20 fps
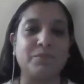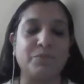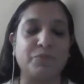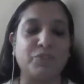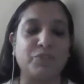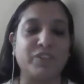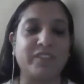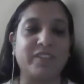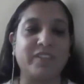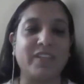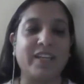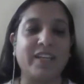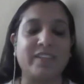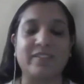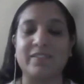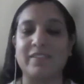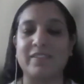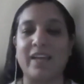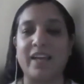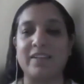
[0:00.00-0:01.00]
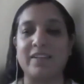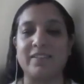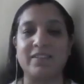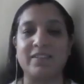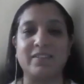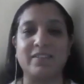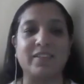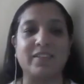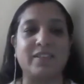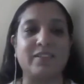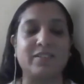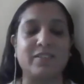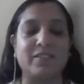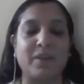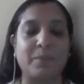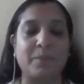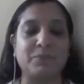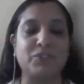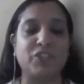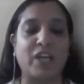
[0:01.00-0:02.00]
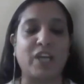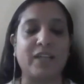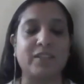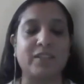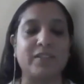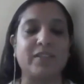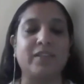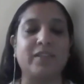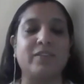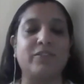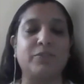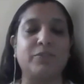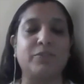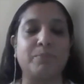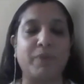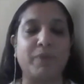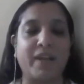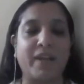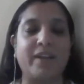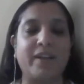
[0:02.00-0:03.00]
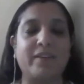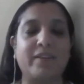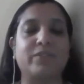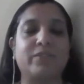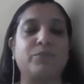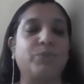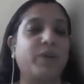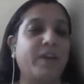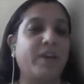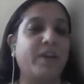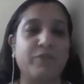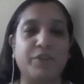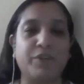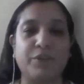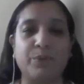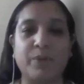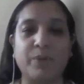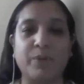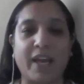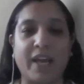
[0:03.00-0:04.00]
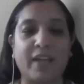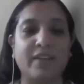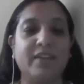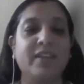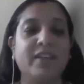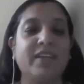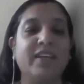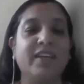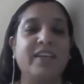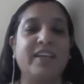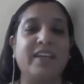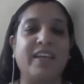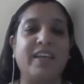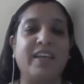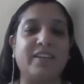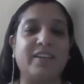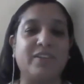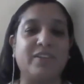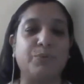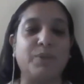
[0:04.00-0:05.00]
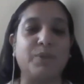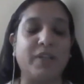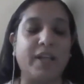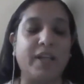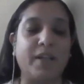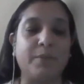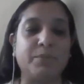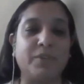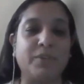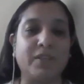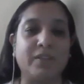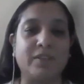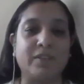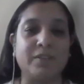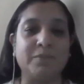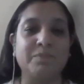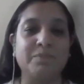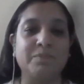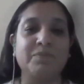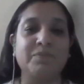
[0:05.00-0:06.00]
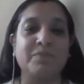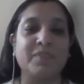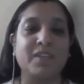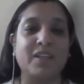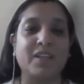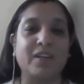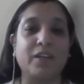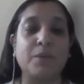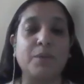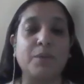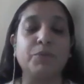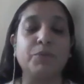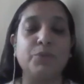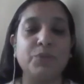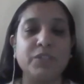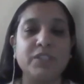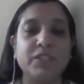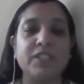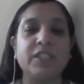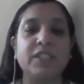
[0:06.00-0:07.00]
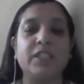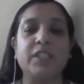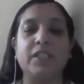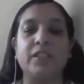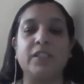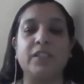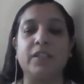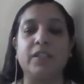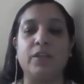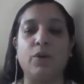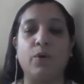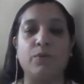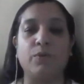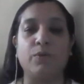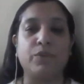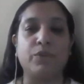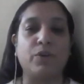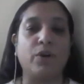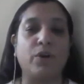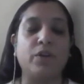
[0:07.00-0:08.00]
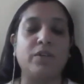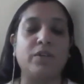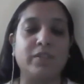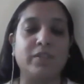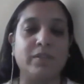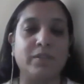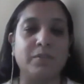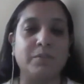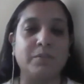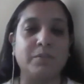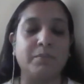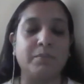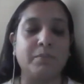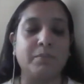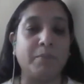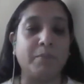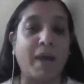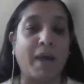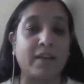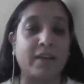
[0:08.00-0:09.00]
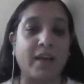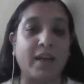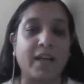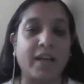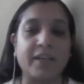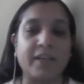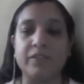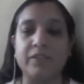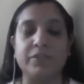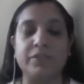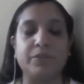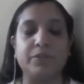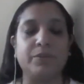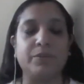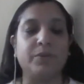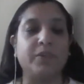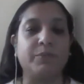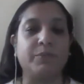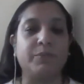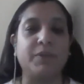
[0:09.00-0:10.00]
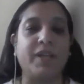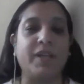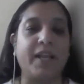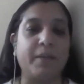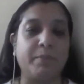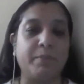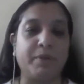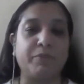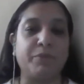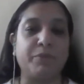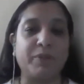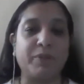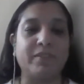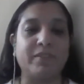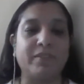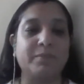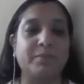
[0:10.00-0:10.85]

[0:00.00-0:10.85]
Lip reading: physical exercises and some chantings, prayers, whatever you can, and it will help the community, the overall mankind. It will help everyone.